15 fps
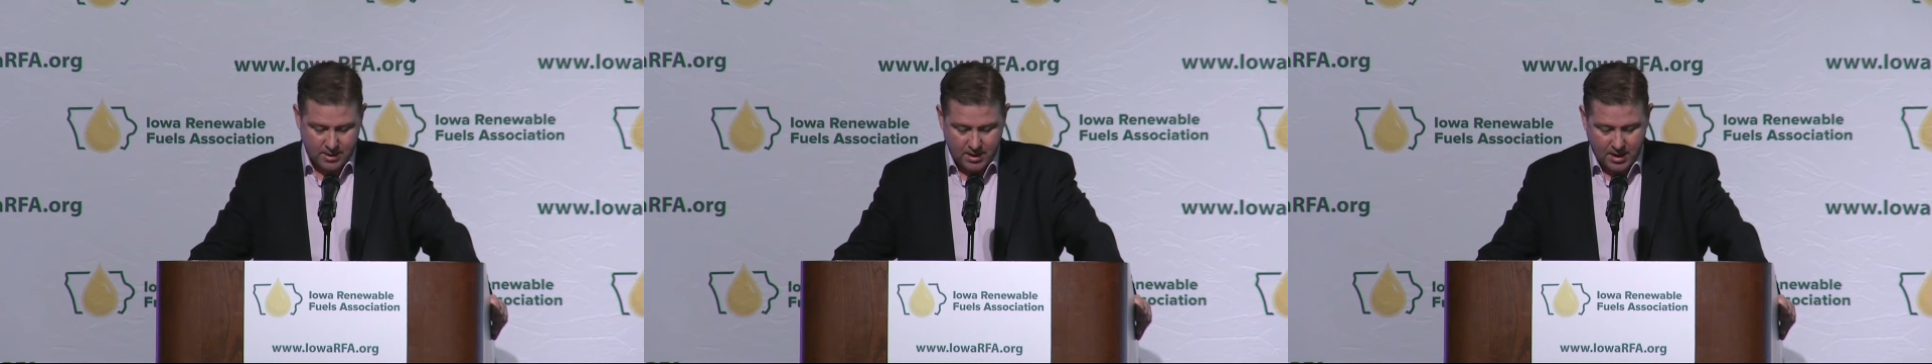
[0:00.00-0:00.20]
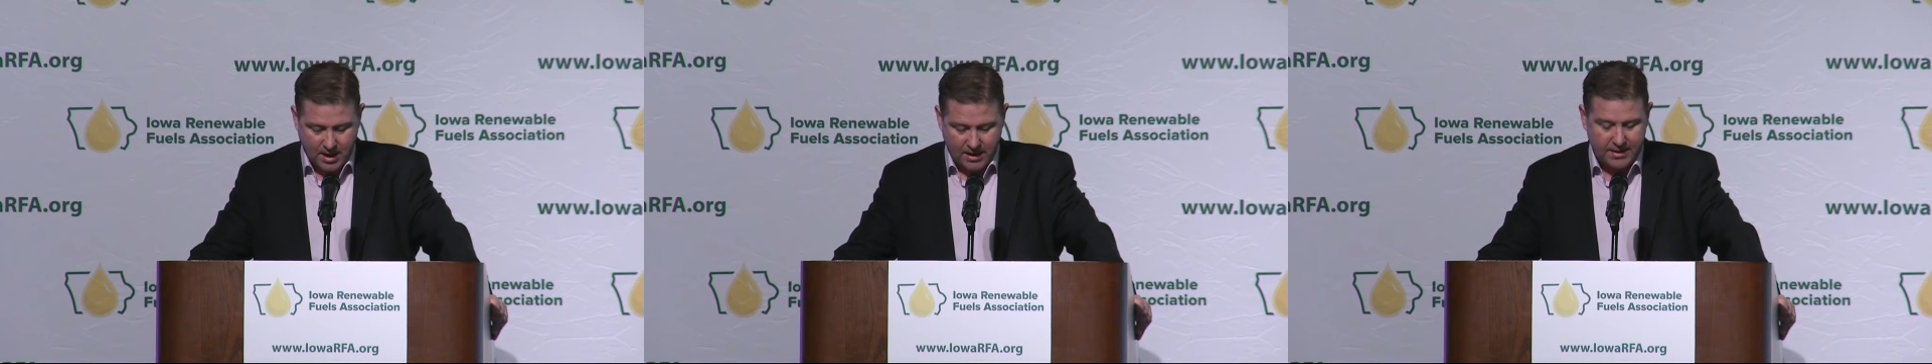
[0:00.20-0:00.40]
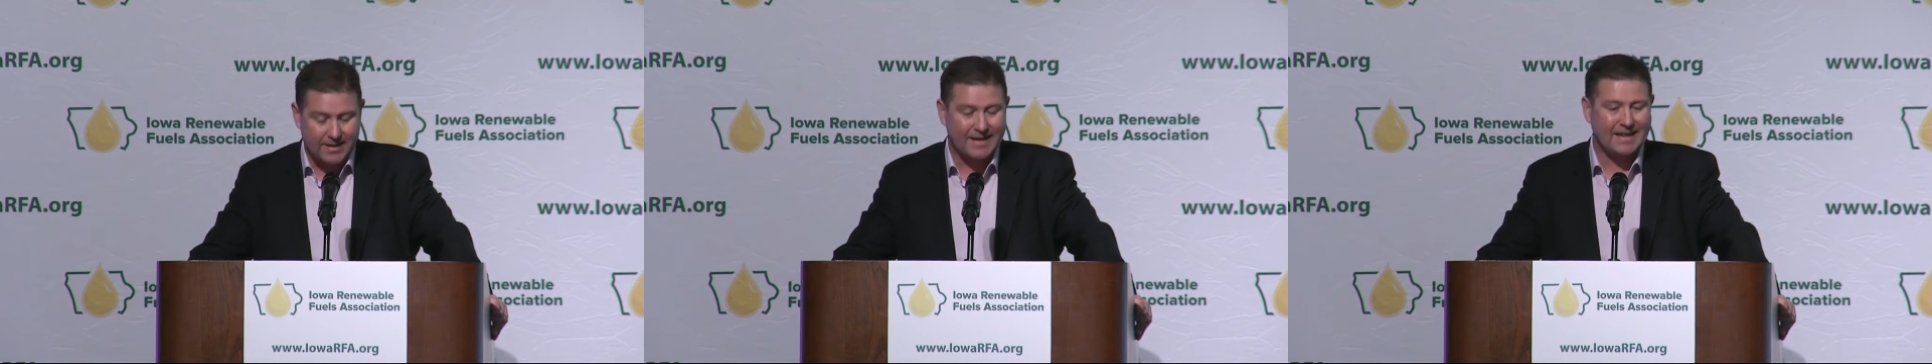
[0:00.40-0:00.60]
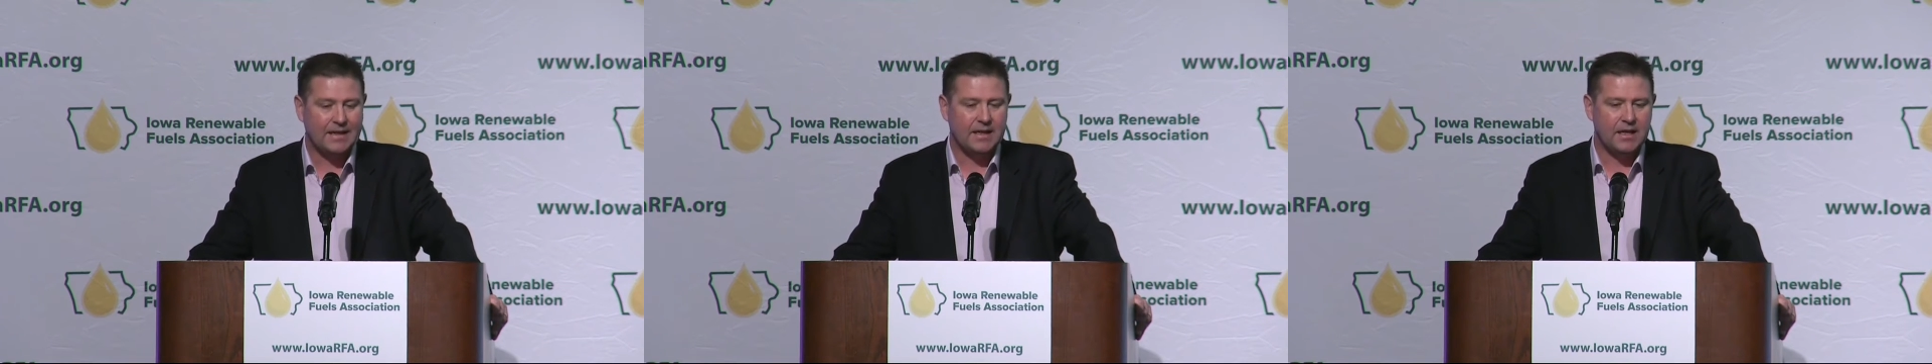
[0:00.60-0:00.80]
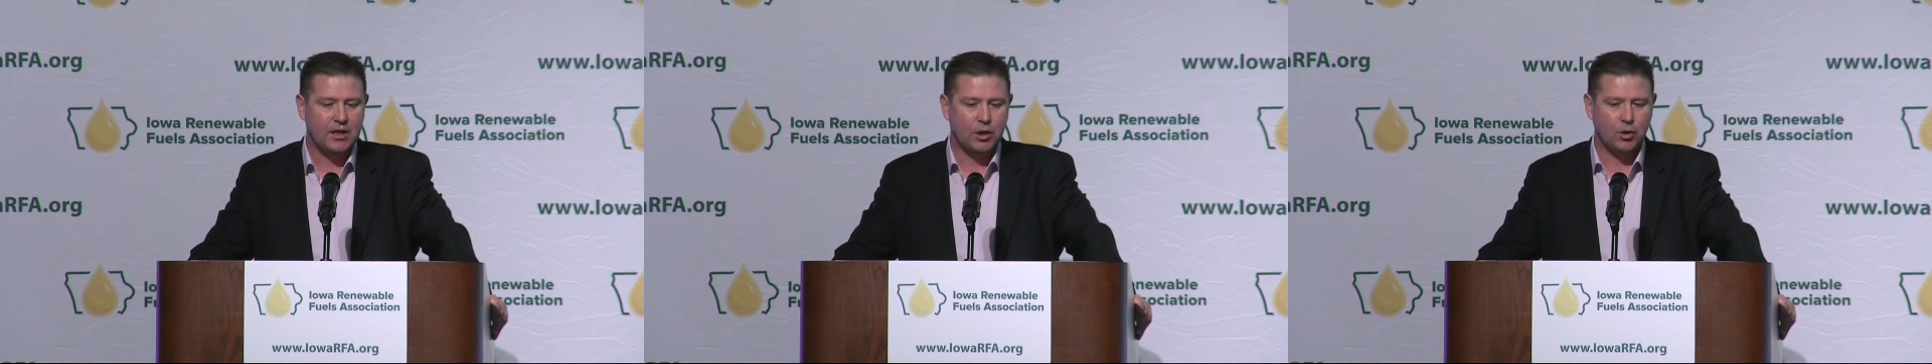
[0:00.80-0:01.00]
and
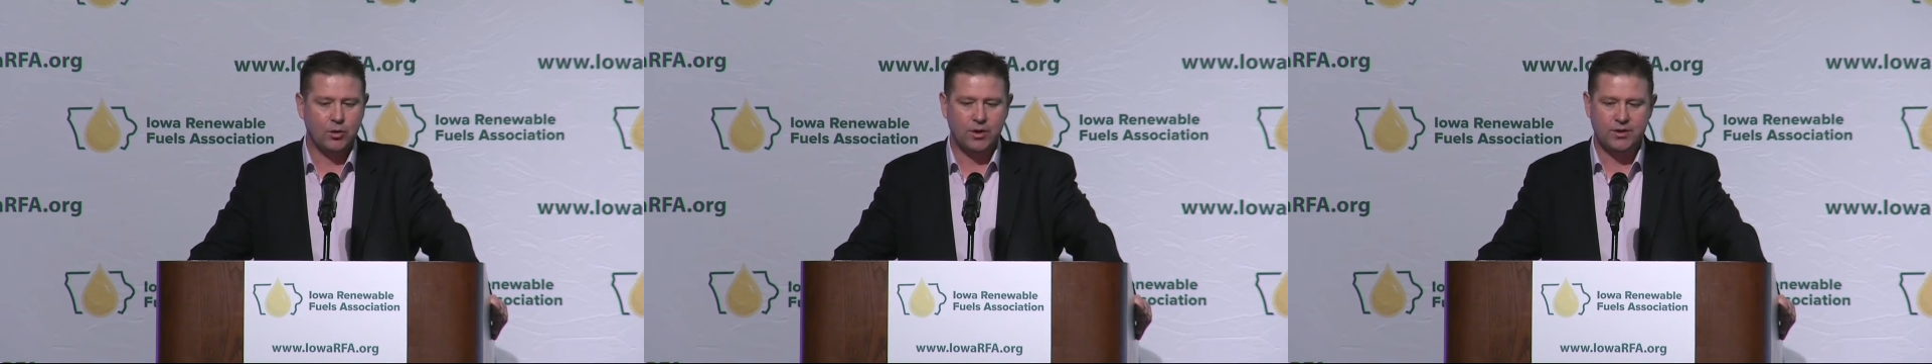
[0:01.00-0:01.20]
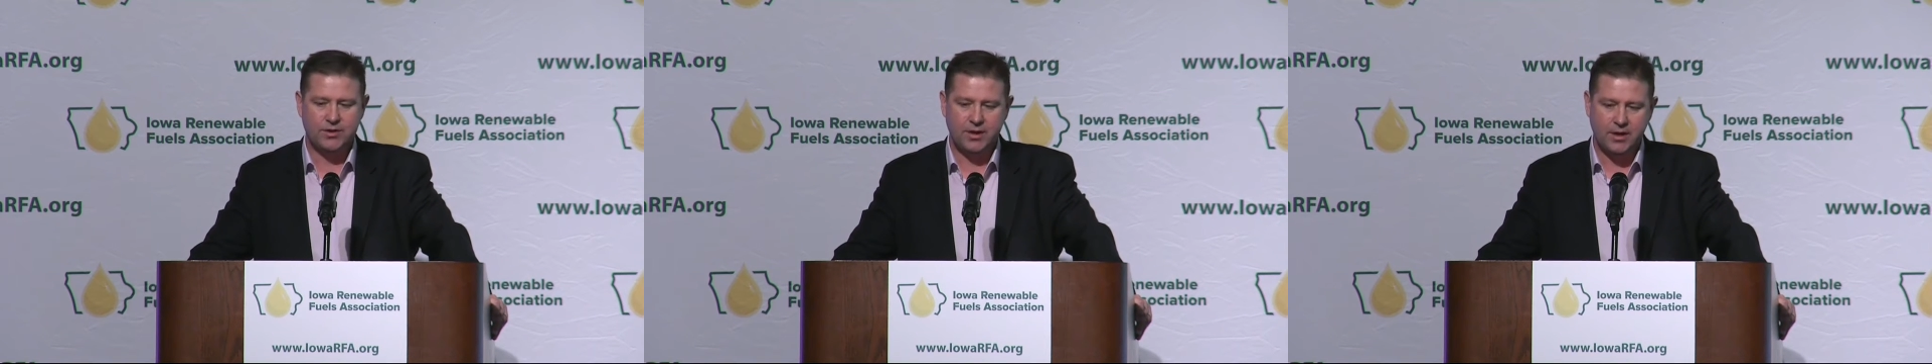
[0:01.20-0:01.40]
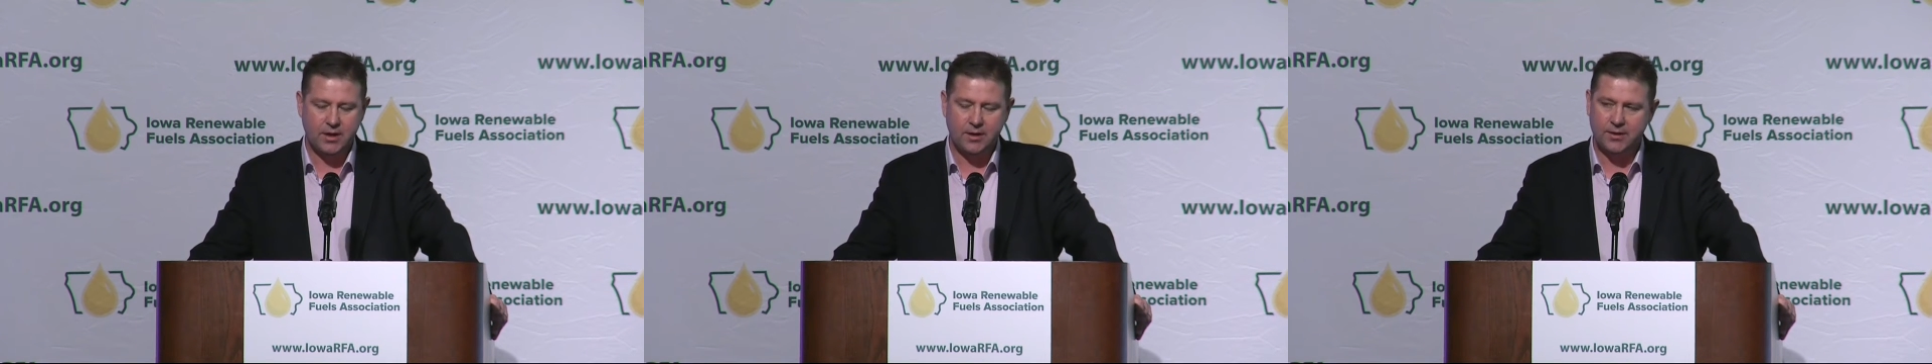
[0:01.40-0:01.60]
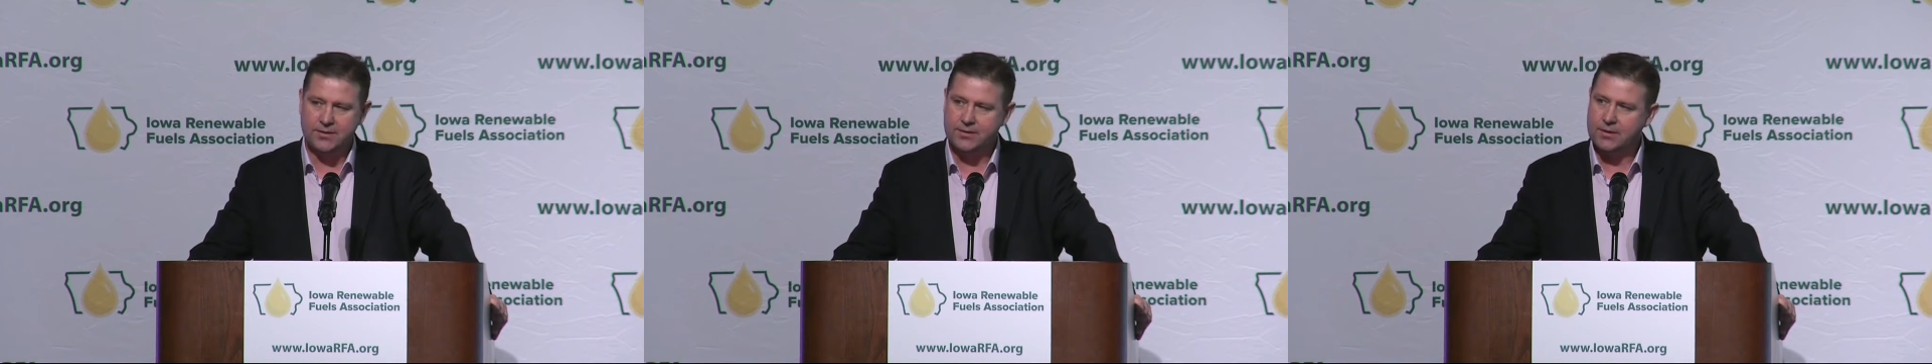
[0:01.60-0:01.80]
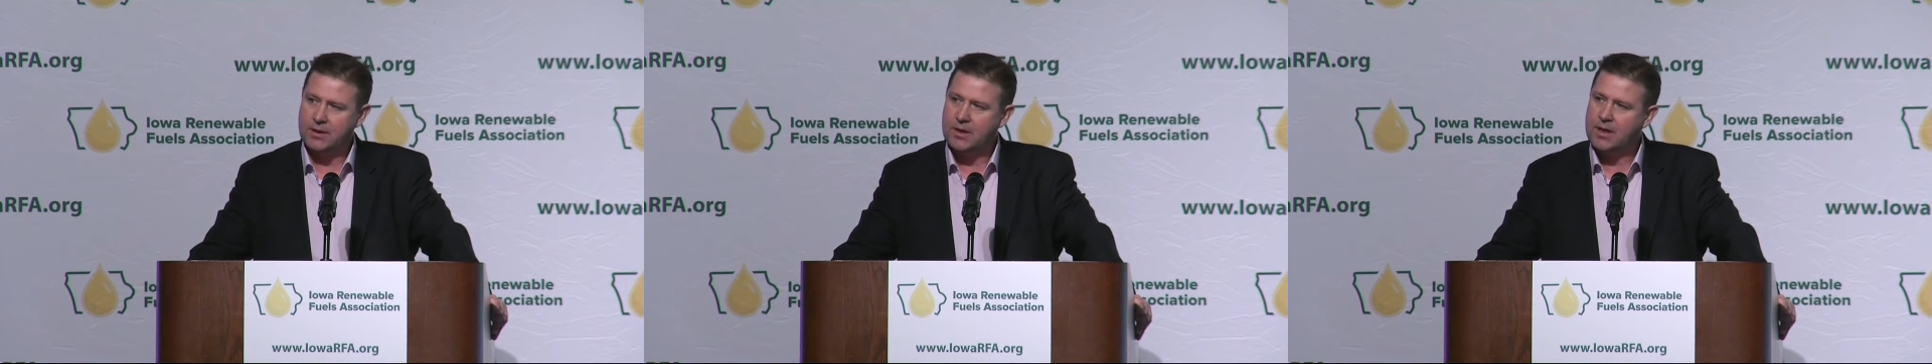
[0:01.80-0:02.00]
Eco Engineers.